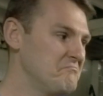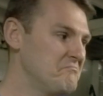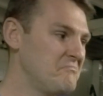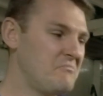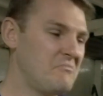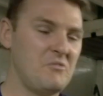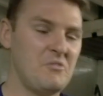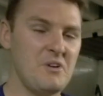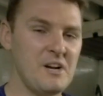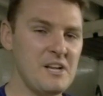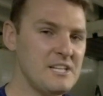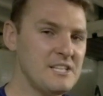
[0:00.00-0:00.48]

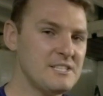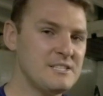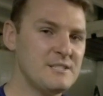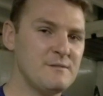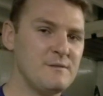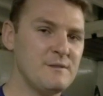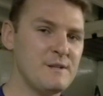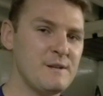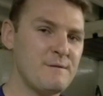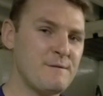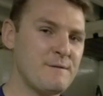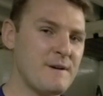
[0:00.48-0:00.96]

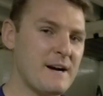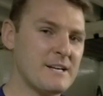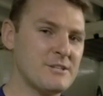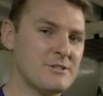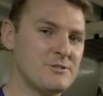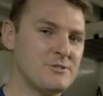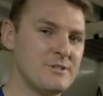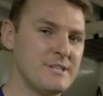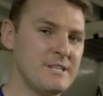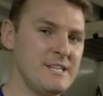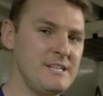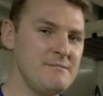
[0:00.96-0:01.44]
relatively
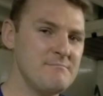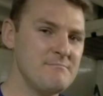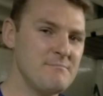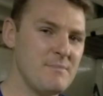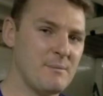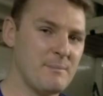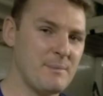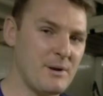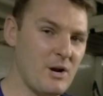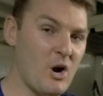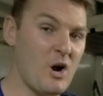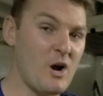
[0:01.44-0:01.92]
factory.
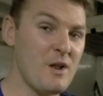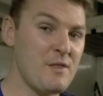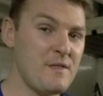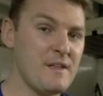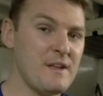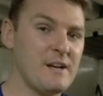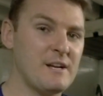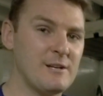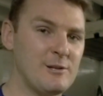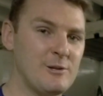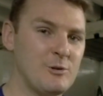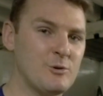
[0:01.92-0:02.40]
I mean, I
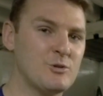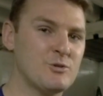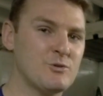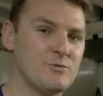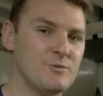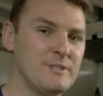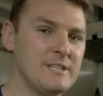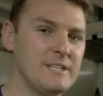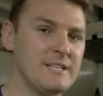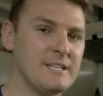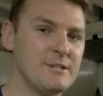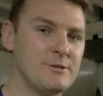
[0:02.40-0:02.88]
think it looks
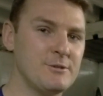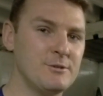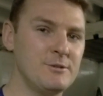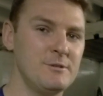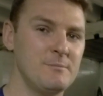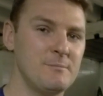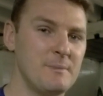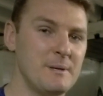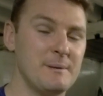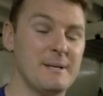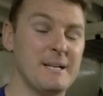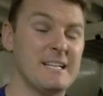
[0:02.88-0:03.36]
really
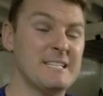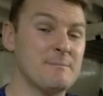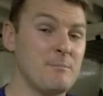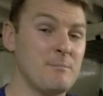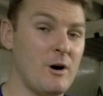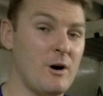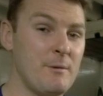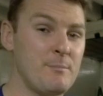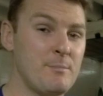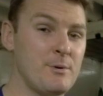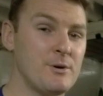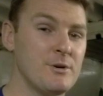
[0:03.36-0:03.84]
good. I mean, that's
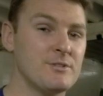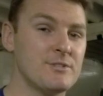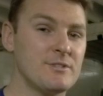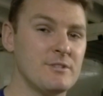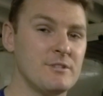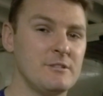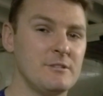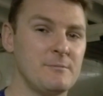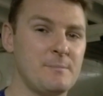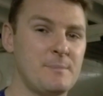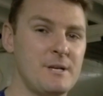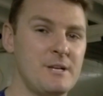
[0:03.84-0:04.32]

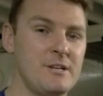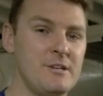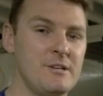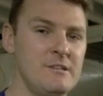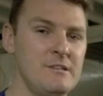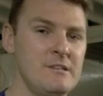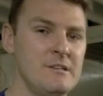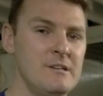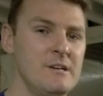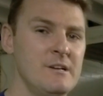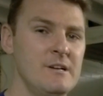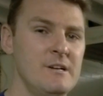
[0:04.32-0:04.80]
personal
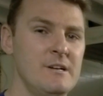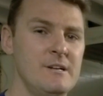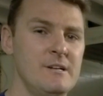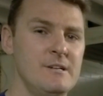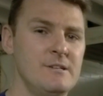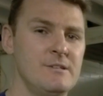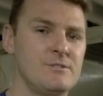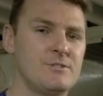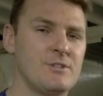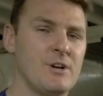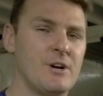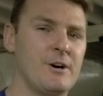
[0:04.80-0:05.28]
opinion.
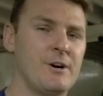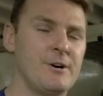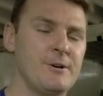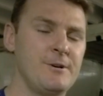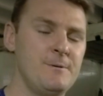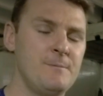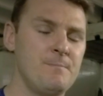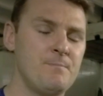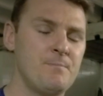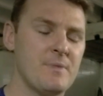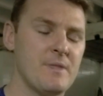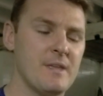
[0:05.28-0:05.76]
So
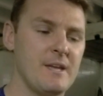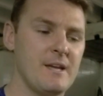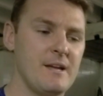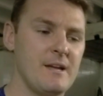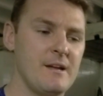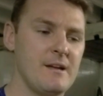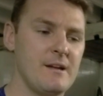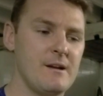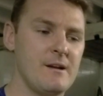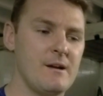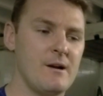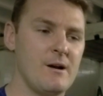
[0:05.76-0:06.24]

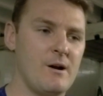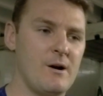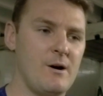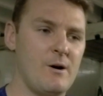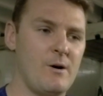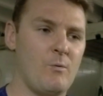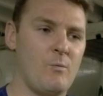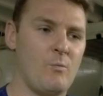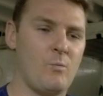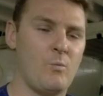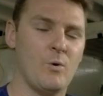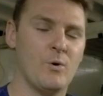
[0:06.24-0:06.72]

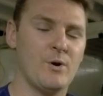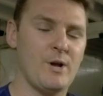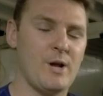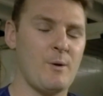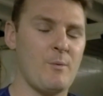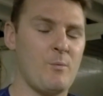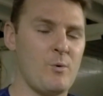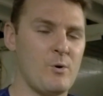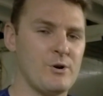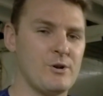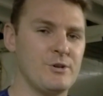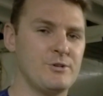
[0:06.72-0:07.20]
what I
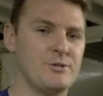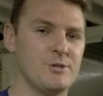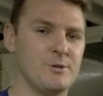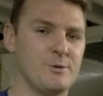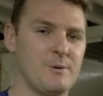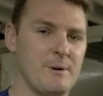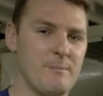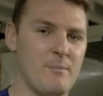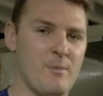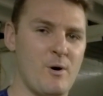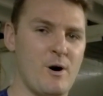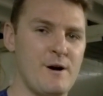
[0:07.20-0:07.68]
want to
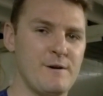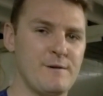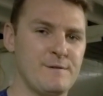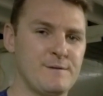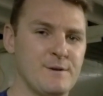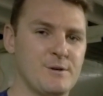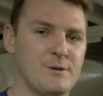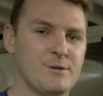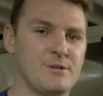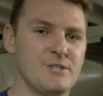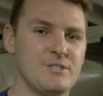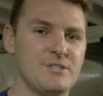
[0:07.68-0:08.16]
do, and my
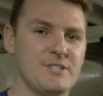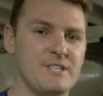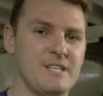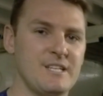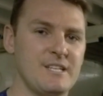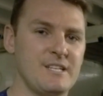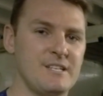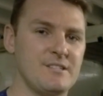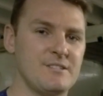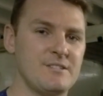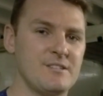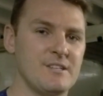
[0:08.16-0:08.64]
focus,
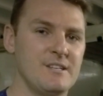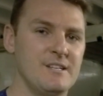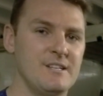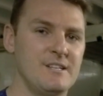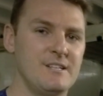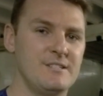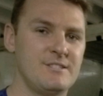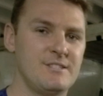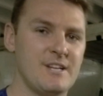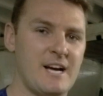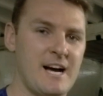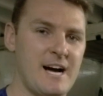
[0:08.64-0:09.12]
is
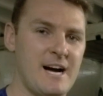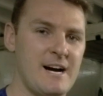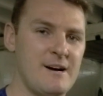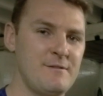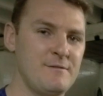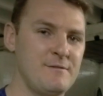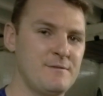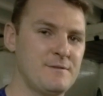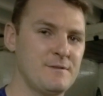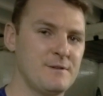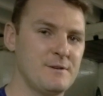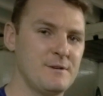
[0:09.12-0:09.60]
to
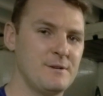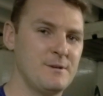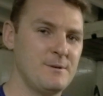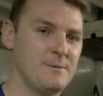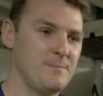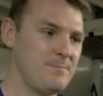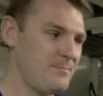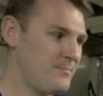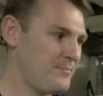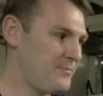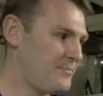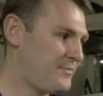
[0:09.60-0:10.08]
have
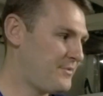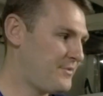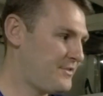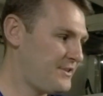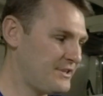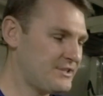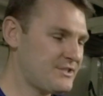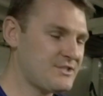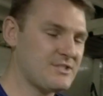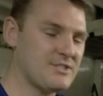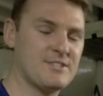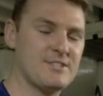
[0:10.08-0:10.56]

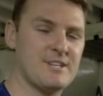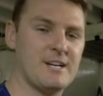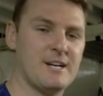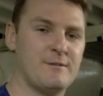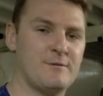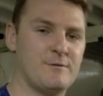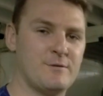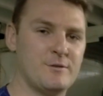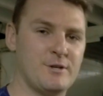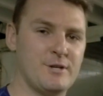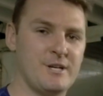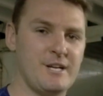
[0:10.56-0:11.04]
this
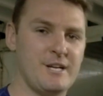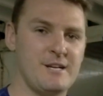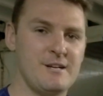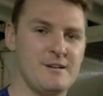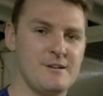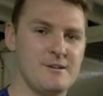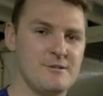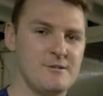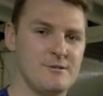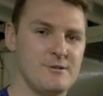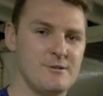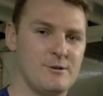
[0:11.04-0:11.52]
Discovery
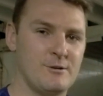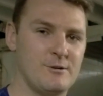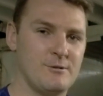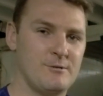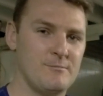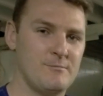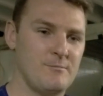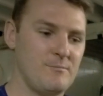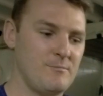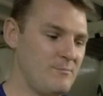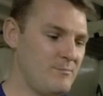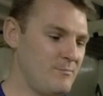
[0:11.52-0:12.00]

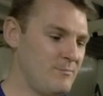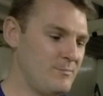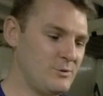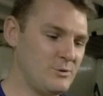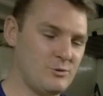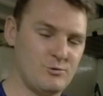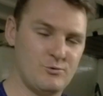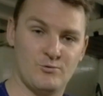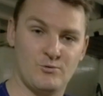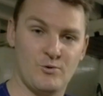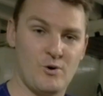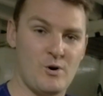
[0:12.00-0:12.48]

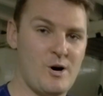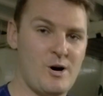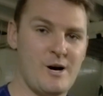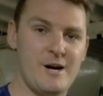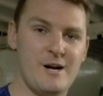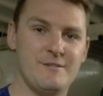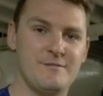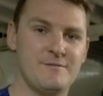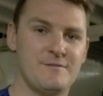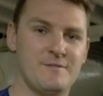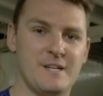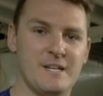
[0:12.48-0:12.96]

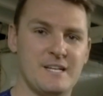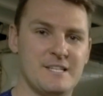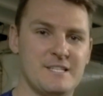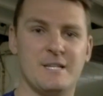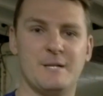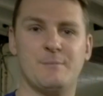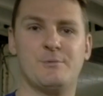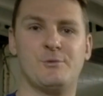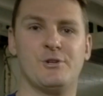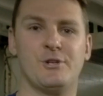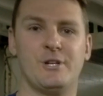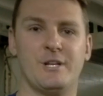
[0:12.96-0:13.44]
drive
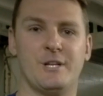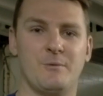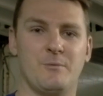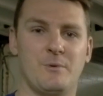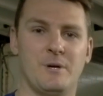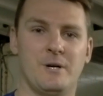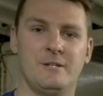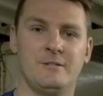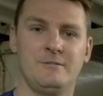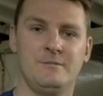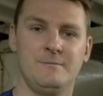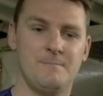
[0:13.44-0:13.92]
exceptionally
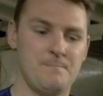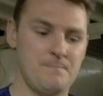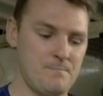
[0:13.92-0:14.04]
well,